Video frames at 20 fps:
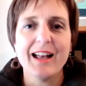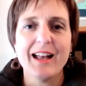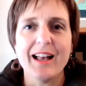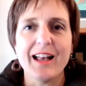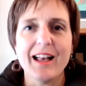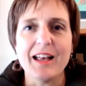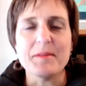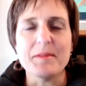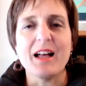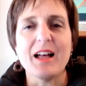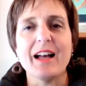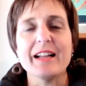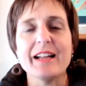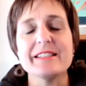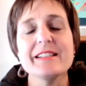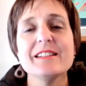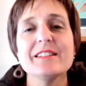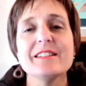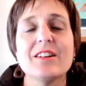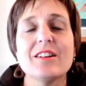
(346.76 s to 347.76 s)
I
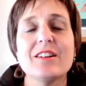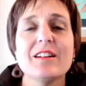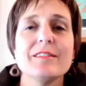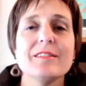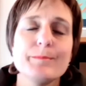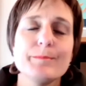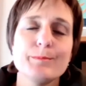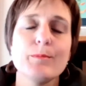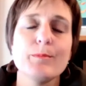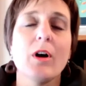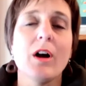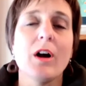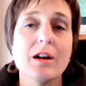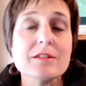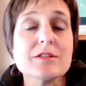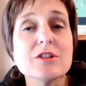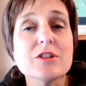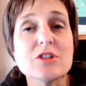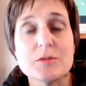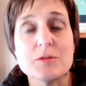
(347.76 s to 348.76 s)
didn't
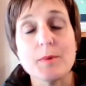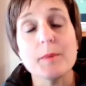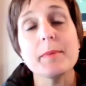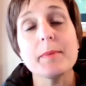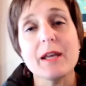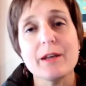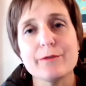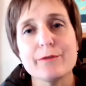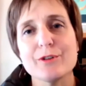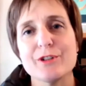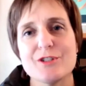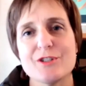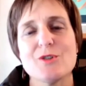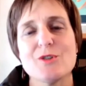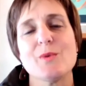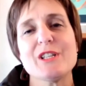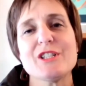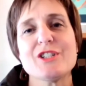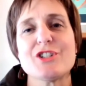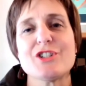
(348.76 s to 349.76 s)
ask you to prepare for this
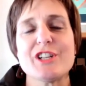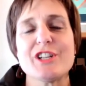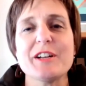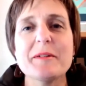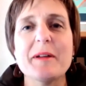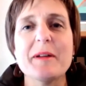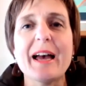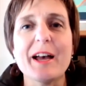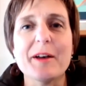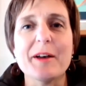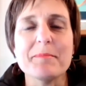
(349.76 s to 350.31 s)
question,